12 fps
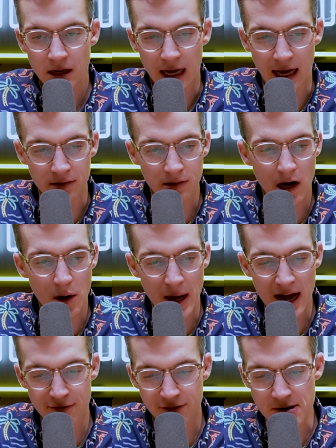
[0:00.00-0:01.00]
Hello,
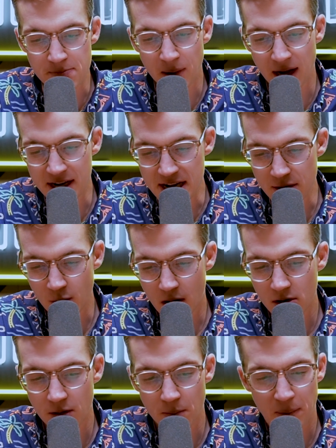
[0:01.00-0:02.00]
everybody.
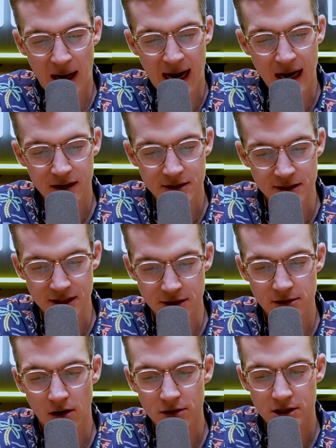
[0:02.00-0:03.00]
Welcome back to the
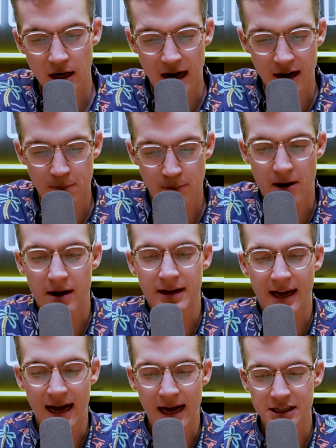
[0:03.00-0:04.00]
Dirt Talk
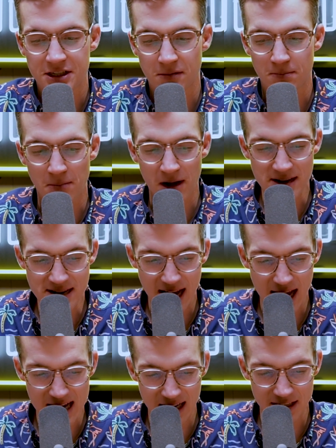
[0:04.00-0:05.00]
podcast
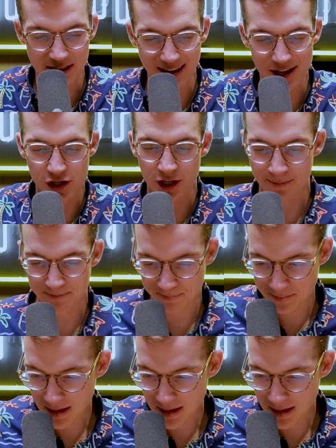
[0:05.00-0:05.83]
Monday edition.